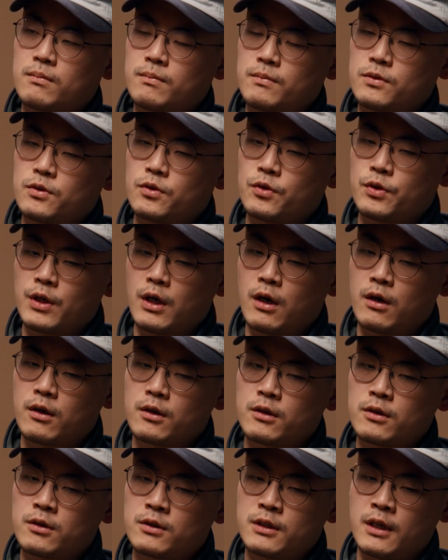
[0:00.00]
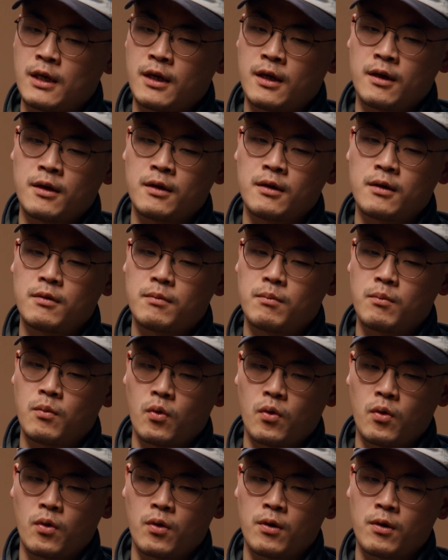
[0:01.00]
So youngers and
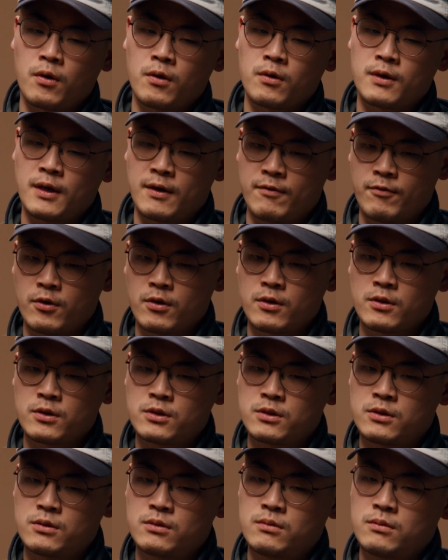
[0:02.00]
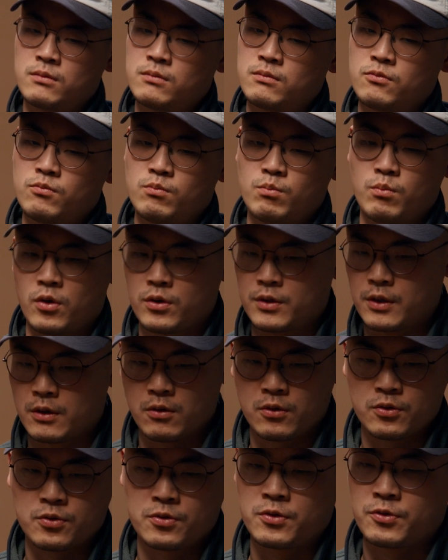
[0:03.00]
more diverse,
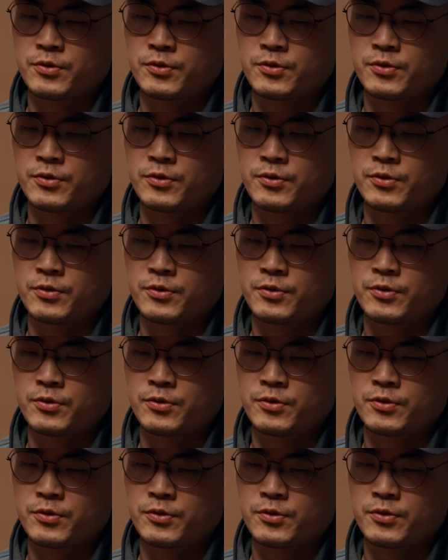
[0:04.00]
multicultural,